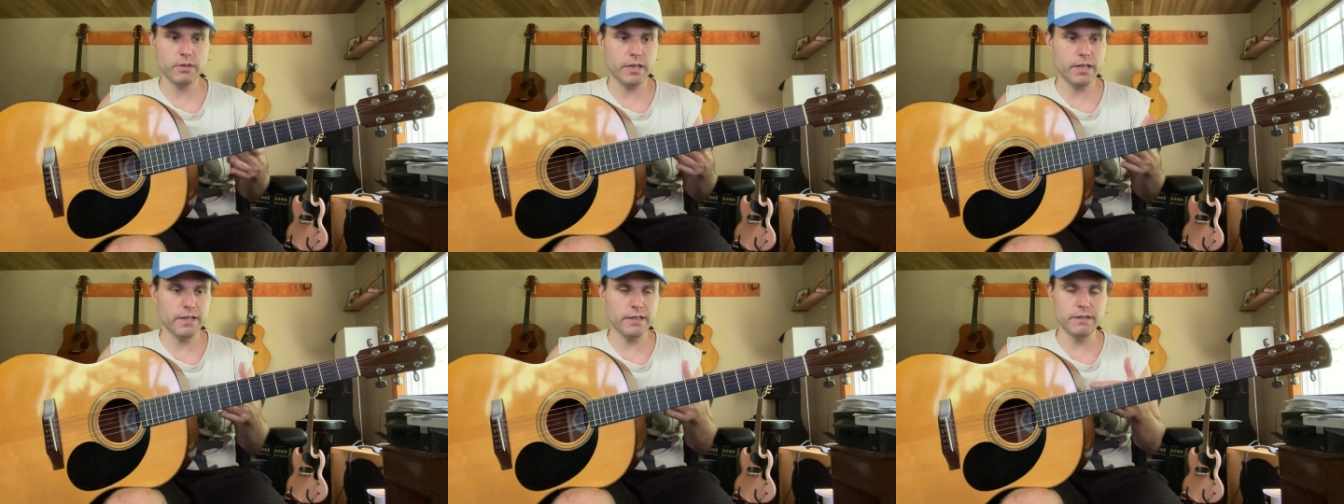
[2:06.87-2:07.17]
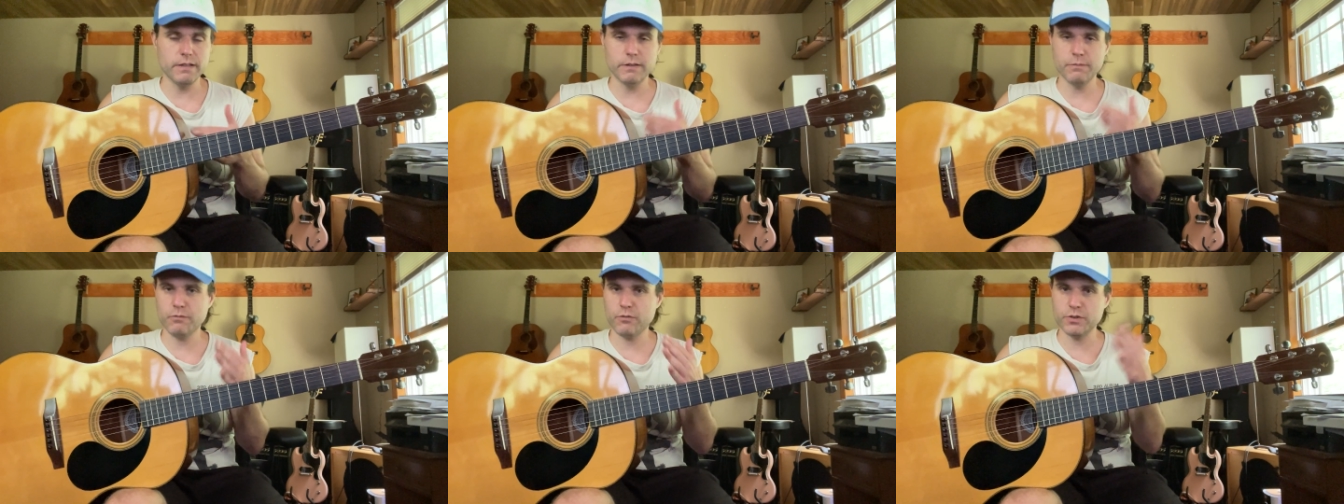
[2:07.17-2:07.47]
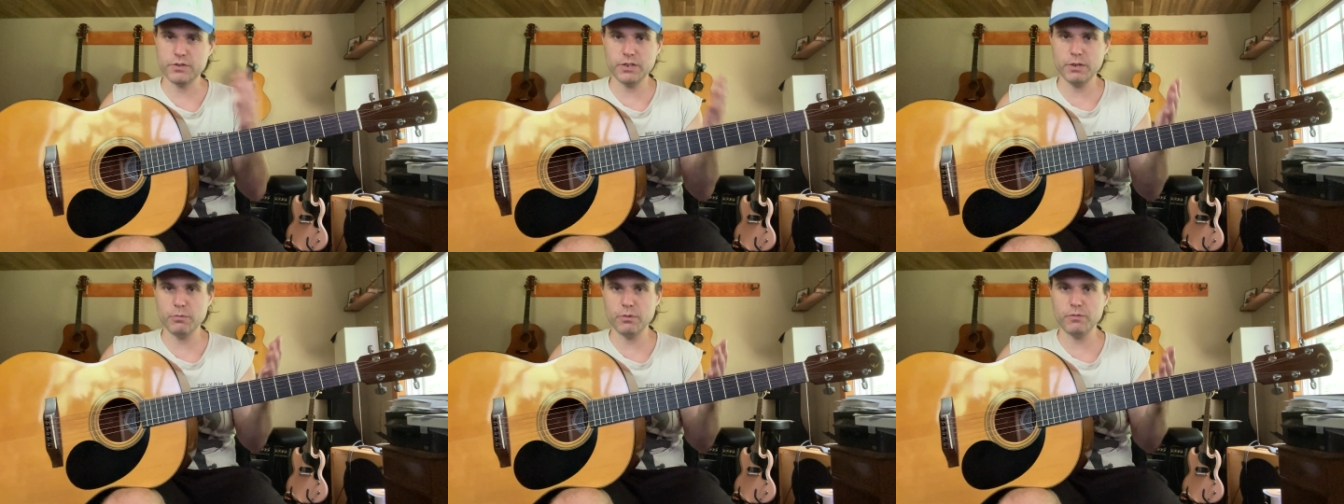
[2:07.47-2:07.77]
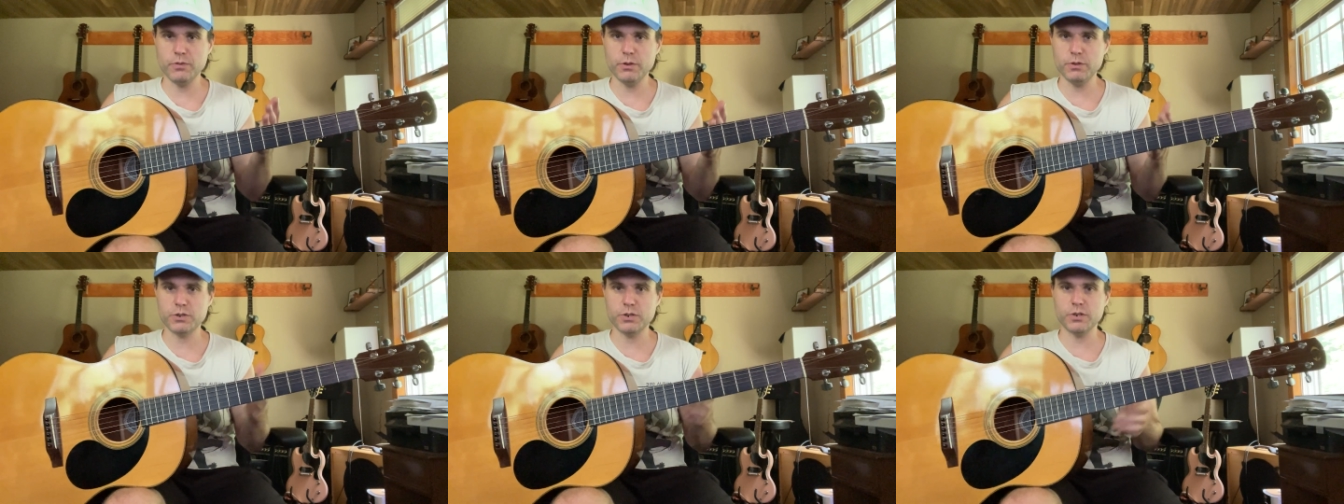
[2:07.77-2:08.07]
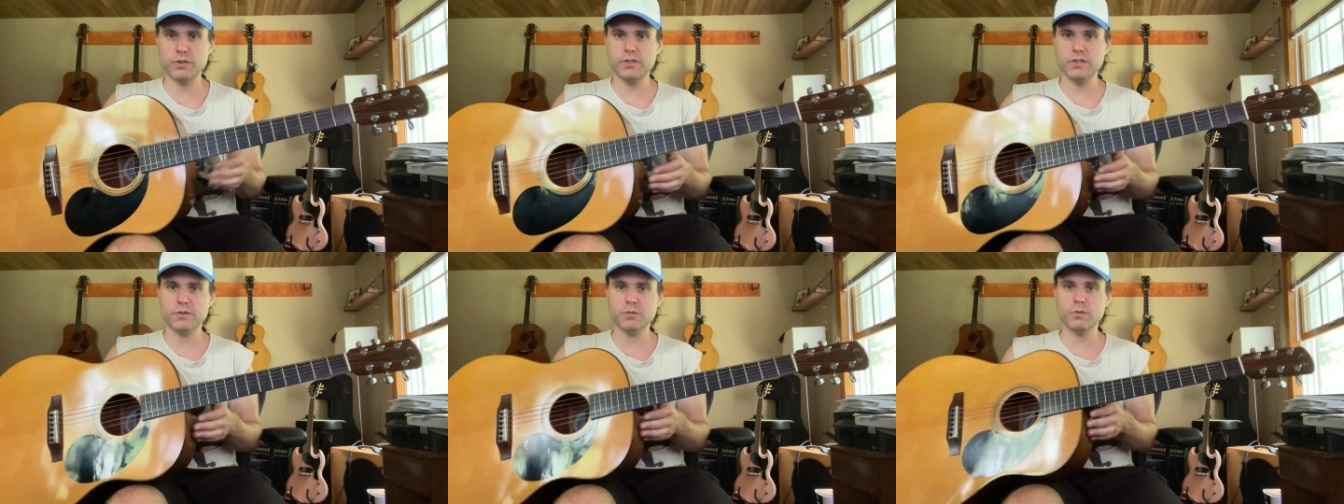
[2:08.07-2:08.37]
In the foreseeable
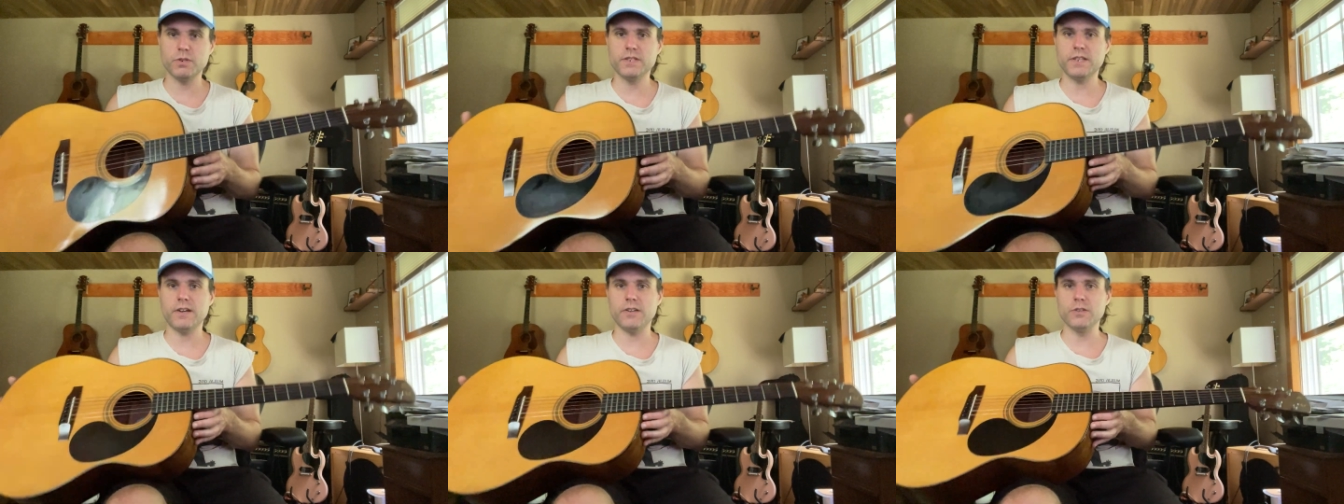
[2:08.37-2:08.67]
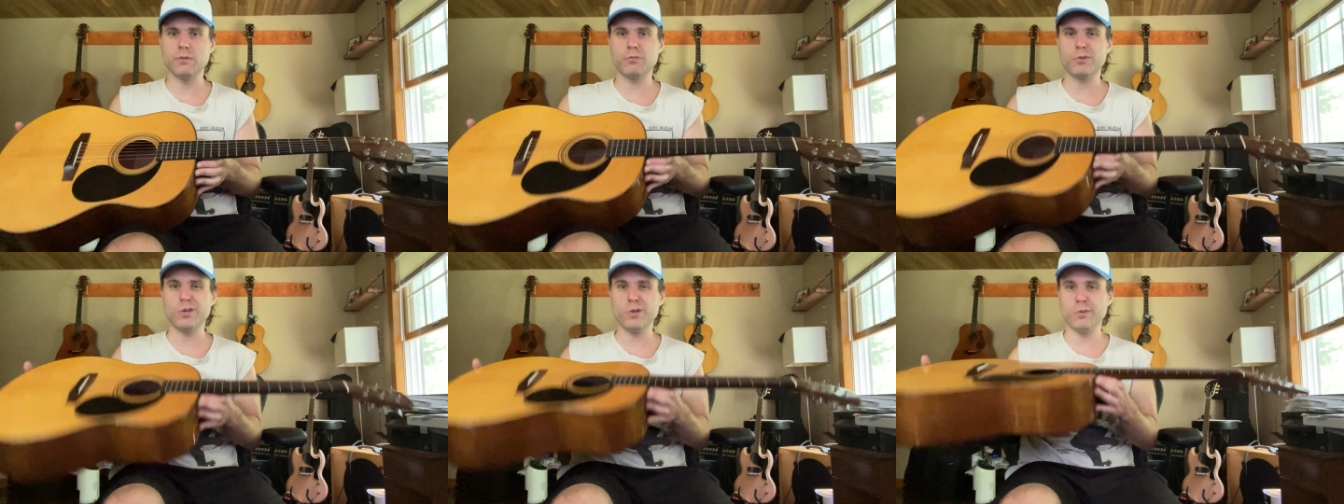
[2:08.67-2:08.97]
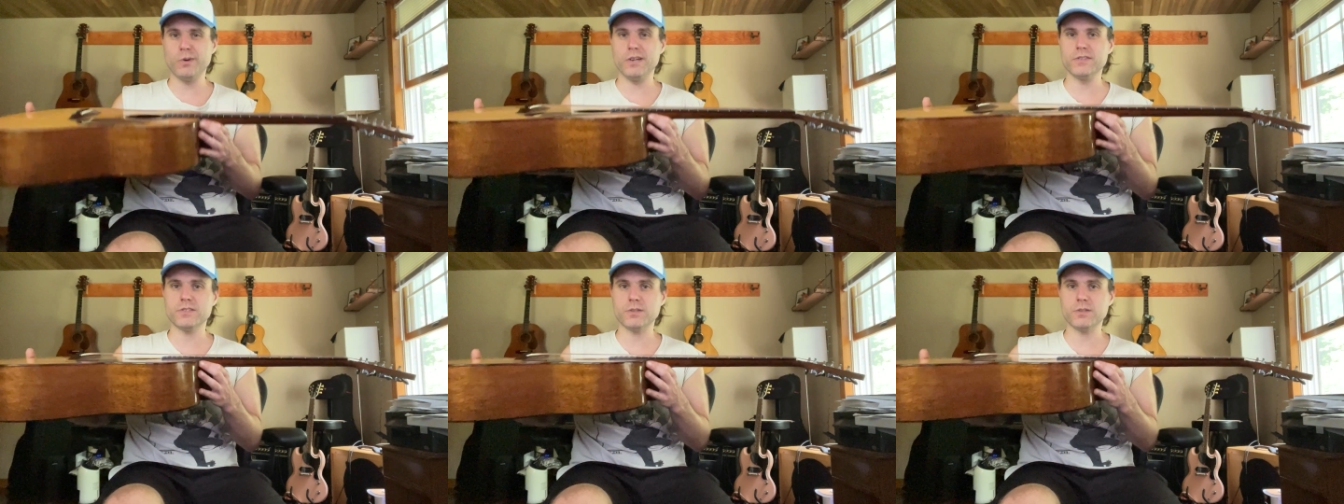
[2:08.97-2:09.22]
future, this one has held up really well.